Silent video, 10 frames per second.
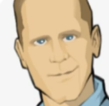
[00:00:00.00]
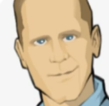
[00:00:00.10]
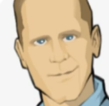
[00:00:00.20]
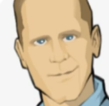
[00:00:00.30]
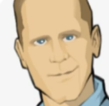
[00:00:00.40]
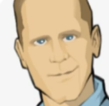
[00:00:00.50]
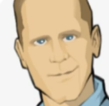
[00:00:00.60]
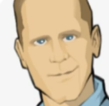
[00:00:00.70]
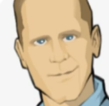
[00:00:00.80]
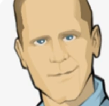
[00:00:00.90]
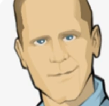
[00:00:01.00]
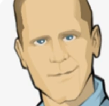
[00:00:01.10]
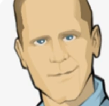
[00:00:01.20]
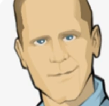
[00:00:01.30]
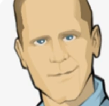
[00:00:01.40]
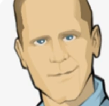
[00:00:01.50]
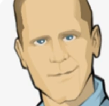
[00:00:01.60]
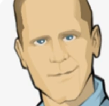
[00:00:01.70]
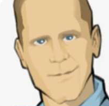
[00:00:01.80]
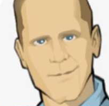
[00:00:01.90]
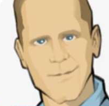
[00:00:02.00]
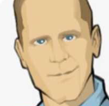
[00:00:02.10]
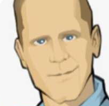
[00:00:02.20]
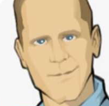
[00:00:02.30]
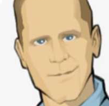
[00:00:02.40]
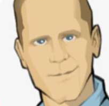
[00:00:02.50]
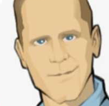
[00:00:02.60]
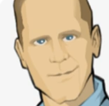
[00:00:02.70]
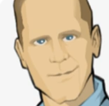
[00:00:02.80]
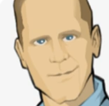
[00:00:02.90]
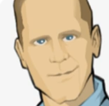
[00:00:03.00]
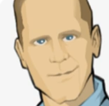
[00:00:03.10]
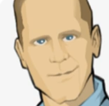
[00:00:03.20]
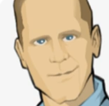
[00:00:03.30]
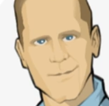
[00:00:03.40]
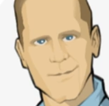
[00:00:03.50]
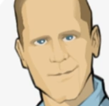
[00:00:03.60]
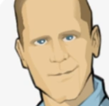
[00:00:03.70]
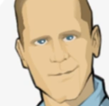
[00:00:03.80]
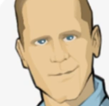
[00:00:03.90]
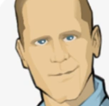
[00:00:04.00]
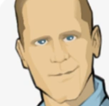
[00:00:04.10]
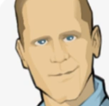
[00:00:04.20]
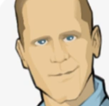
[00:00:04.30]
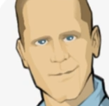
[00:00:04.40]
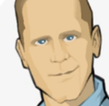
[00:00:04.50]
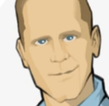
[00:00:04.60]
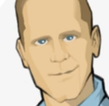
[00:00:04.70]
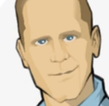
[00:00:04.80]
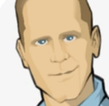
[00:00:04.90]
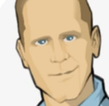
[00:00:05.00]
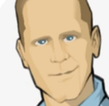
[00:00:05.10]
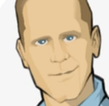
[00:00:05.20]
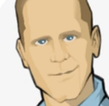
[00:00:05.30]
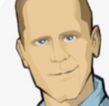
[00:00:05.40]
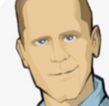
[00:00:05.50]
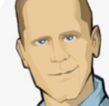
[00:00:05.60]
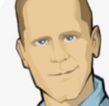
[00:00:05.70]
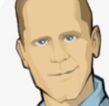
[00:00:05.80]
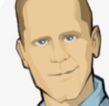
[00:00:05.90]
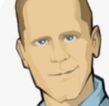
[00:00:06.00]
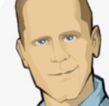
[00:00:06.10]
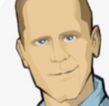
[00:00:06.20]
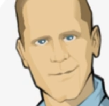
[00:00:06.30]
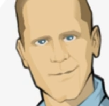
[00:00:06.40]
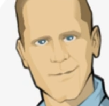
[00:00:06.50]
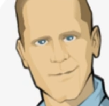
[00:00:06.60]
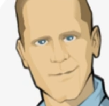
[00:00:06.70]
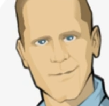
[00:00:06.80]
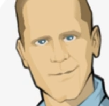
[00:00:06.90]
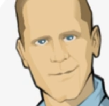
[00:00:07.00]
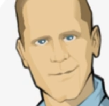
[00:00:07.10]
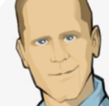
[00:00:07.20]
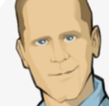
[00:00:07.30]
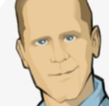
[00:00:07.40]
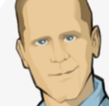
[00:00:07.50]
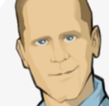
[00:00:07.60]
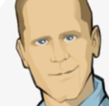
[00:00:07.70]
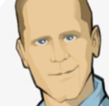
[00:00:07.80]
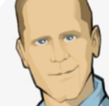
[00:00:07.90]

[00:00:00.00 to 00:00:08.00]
The face doesn't move, so there is nothing to read.